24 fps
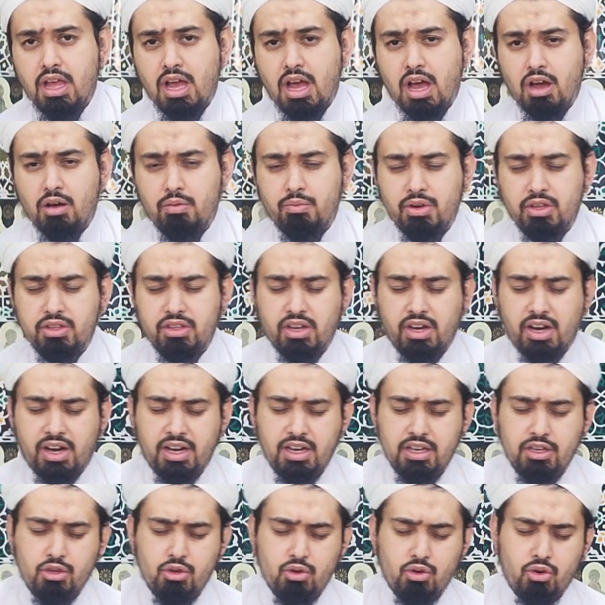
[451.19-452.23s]
Our brother
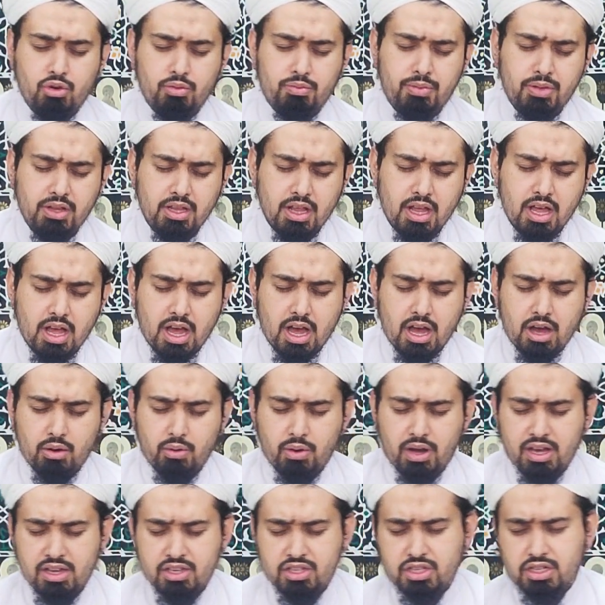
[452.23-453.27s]
Ayub,
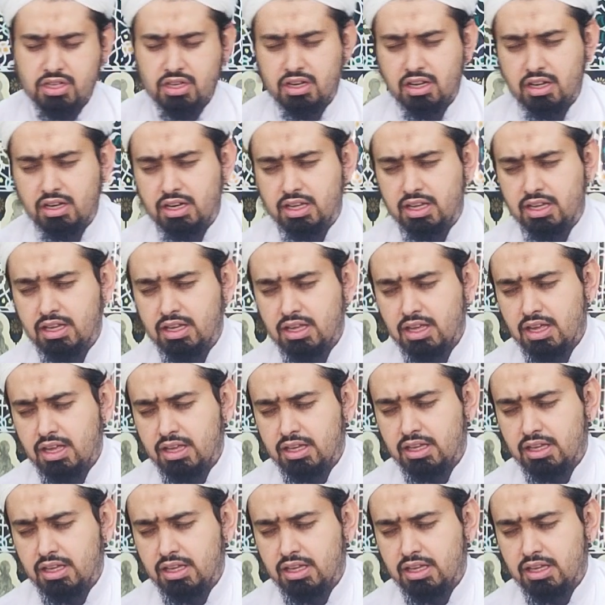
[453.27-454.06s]
our Askar Ali,